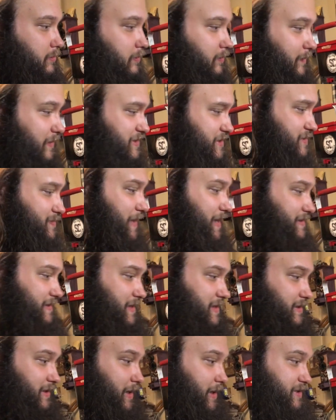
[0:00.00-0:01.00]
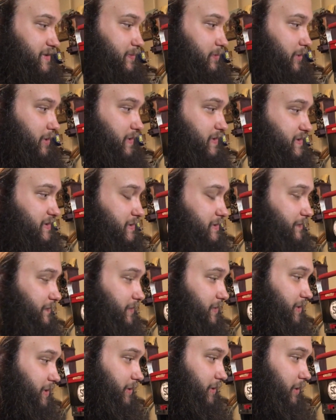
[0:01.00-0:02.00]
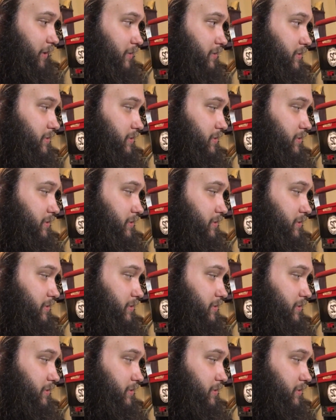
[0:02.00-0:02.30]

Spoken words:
This is my 10 gauge press, if you didn't know.